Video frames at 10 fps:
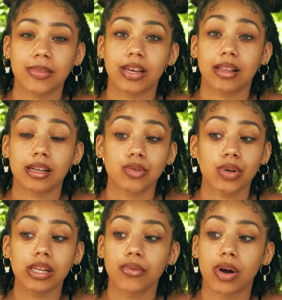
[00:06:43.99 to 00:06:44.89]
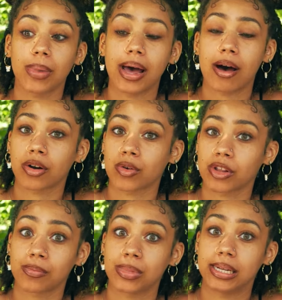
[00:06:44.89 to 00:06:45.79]
Yeah, that's really where my
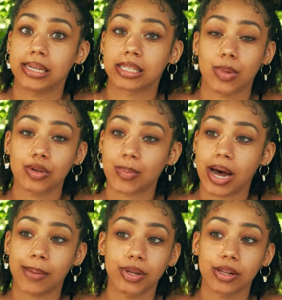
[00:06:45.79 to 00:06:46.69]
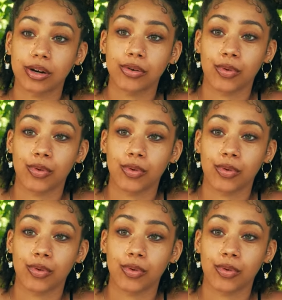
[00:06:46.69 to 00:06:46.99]
algorithm is most popular,